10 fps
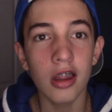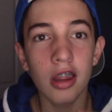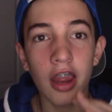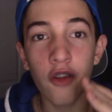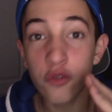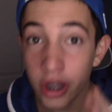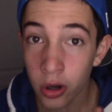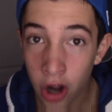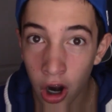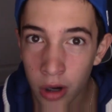If Leo
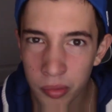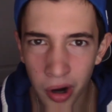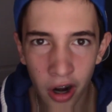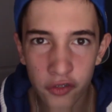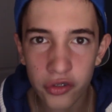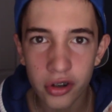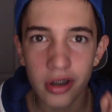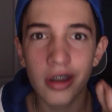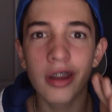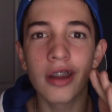Komarov
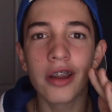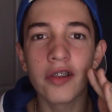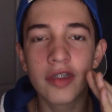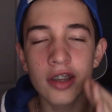did